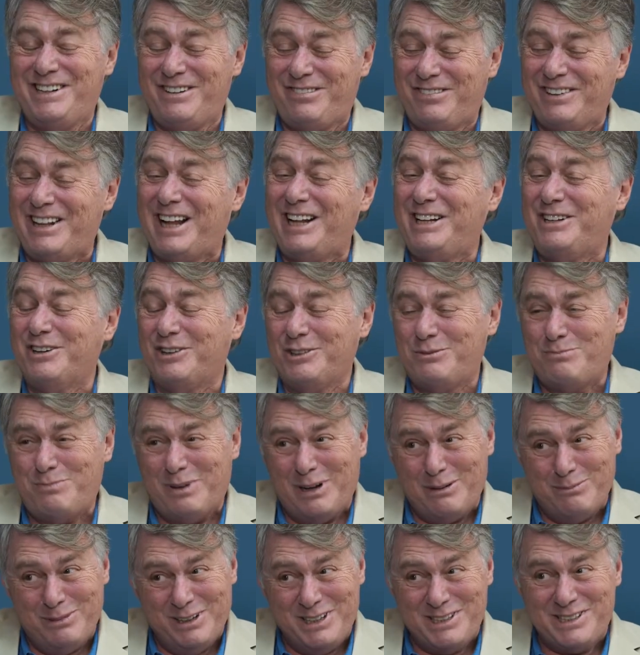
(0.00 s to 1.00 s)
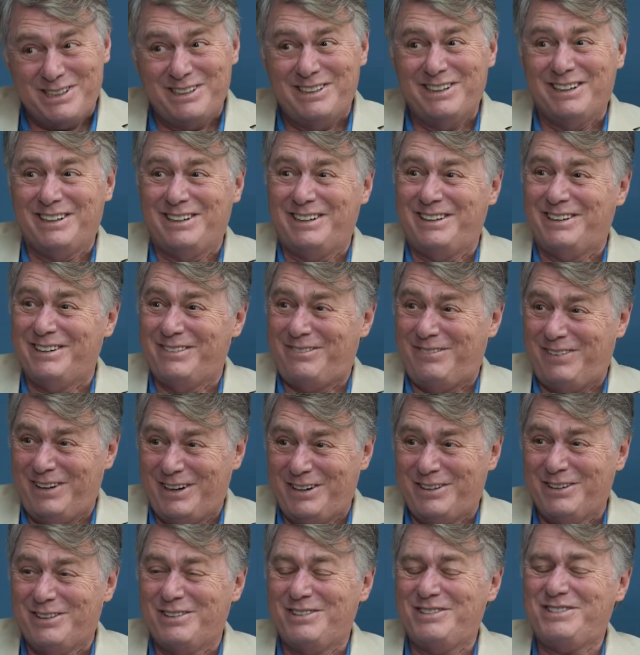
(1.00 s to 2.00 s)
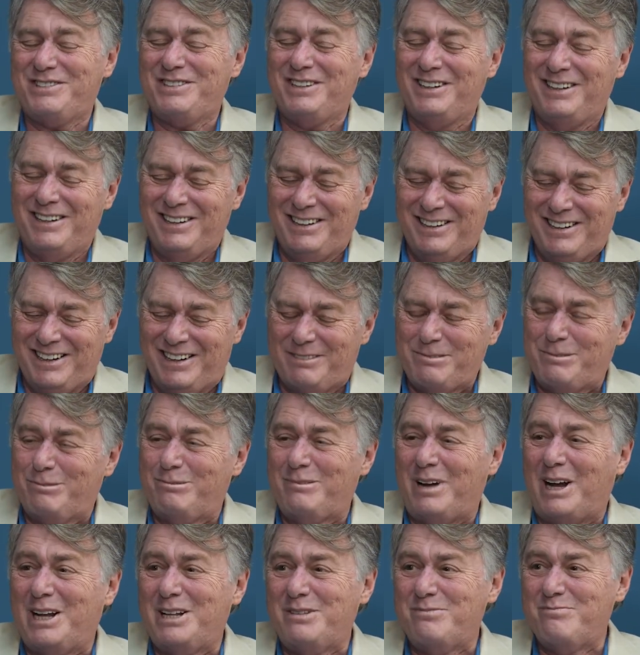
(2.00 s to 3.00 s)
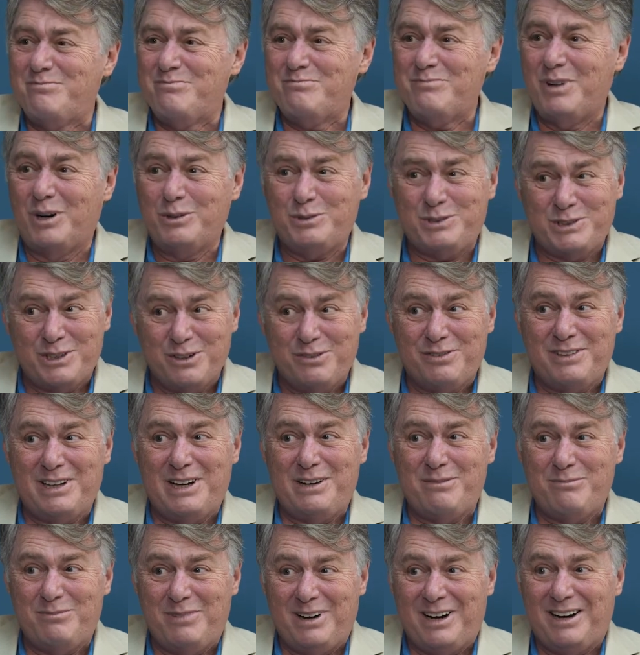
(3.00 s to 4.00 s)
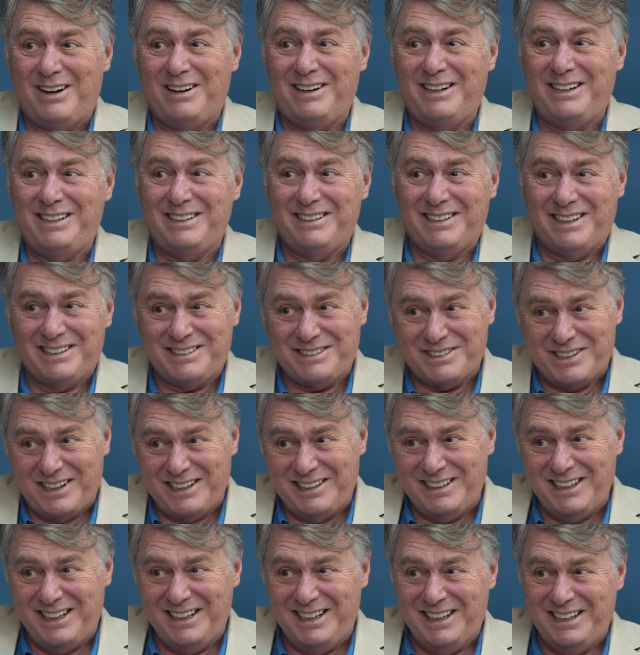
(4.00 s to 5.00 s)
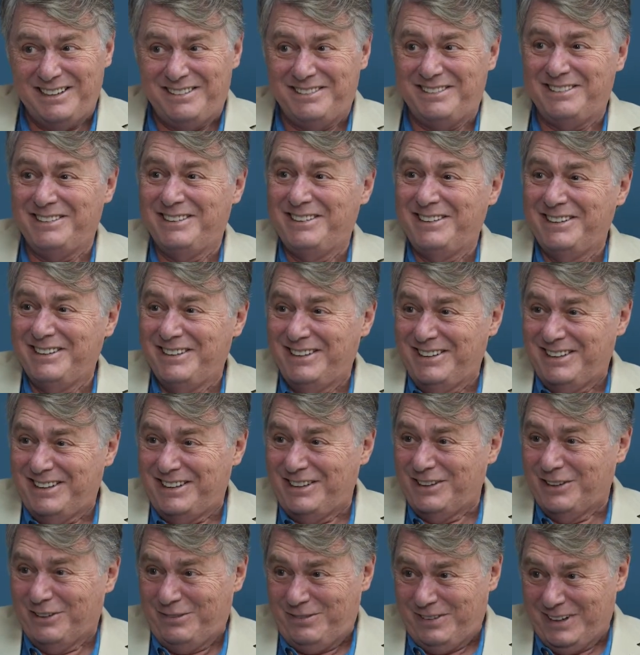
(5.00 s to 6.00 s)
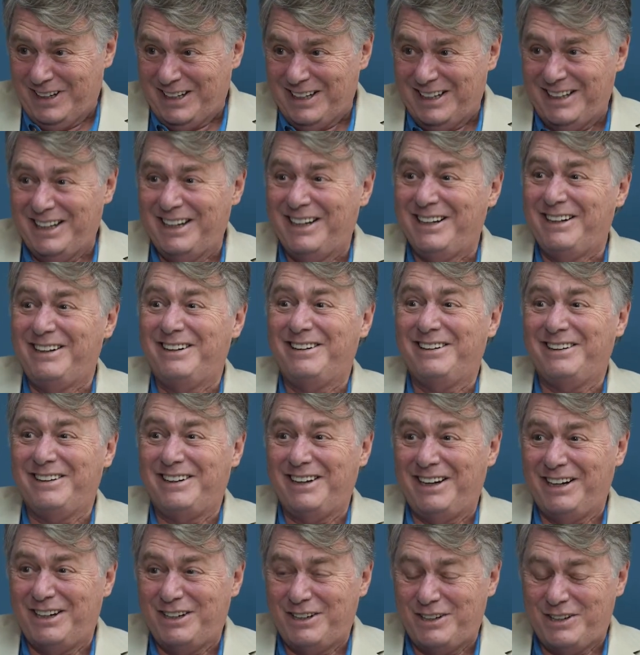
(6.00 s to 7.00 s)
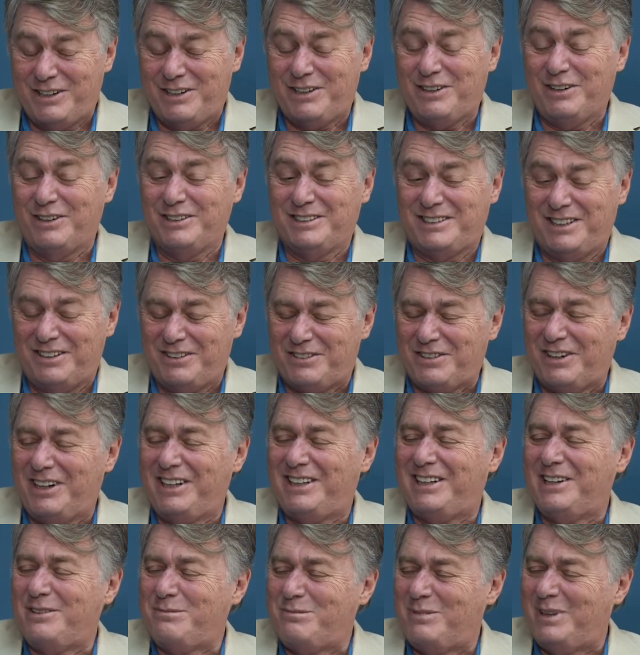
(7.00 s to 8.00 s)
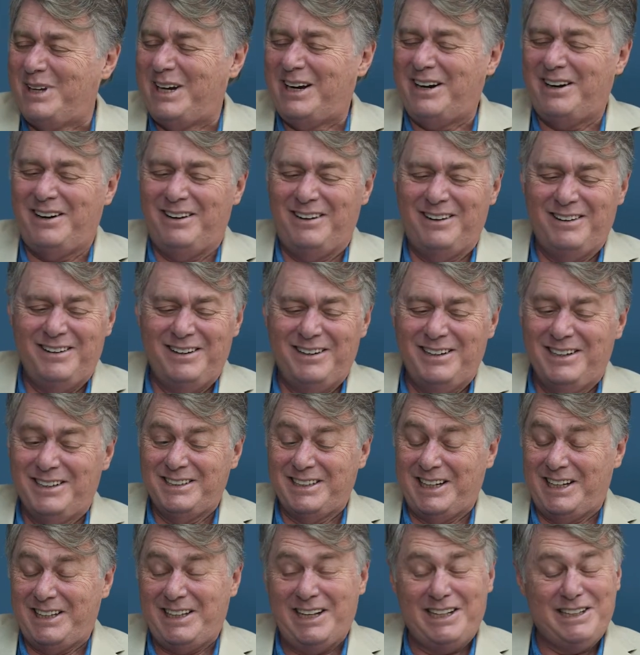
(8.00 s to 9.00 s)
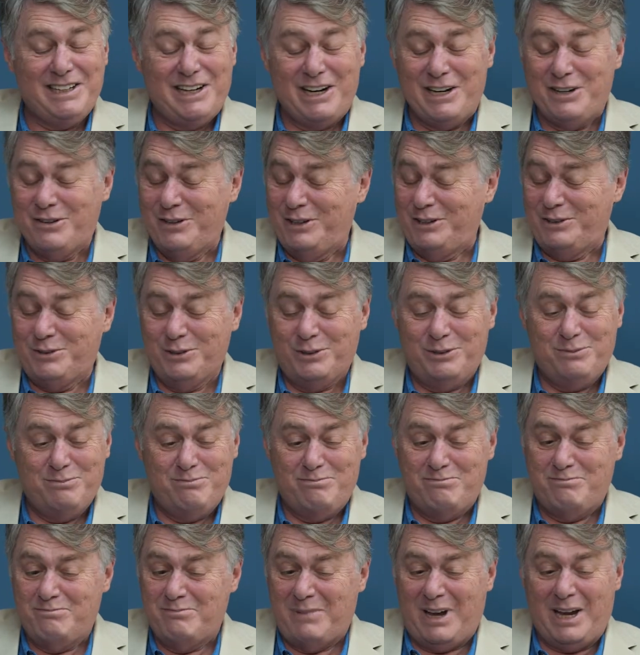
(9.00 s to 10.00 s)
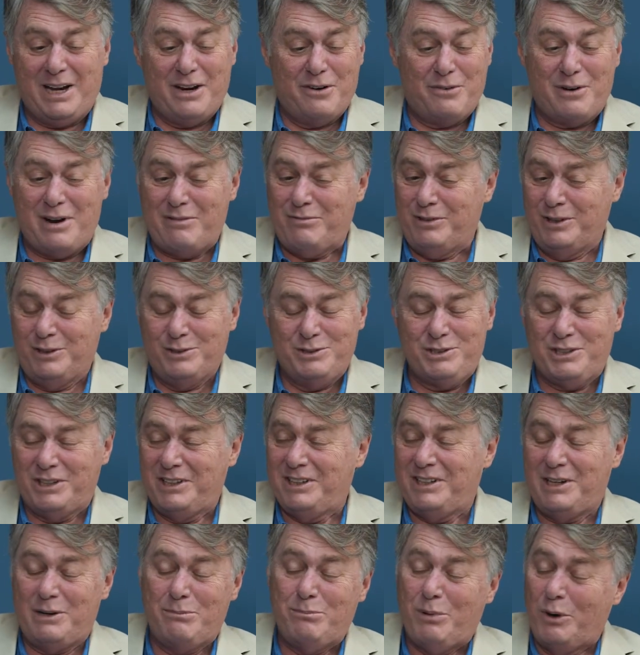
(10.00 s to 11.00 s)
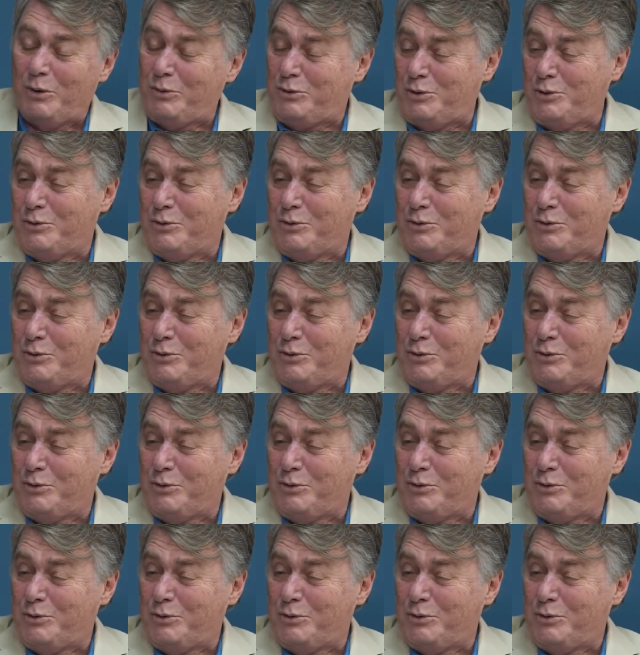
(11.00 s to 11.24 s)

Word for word: if they don't publish the, the figures, and most of them are in Natzrat Illit, Nof HaGalil. They concentrate them there. I think they are going to make a revolution there, both